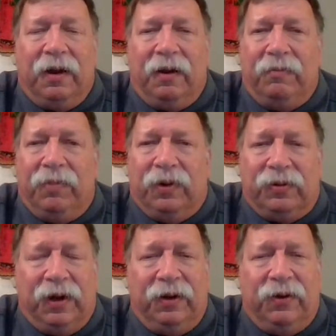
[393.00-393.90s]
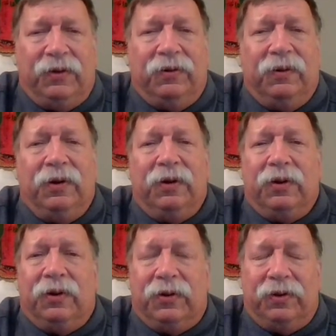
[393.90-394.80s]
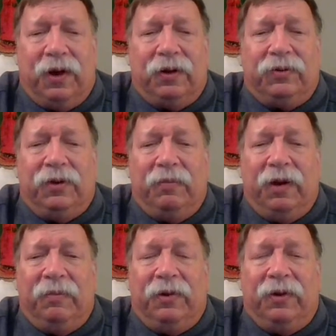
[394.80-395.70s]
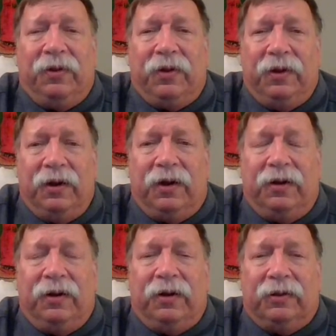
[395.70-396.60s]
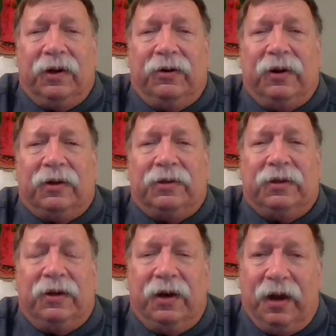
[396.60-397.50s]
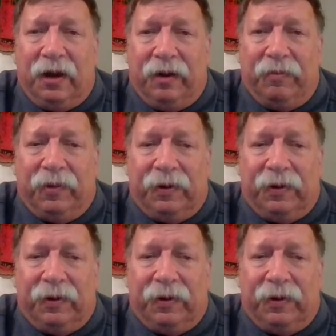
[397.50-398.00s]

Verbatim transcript: And Bottino could not remember the young cleric's name.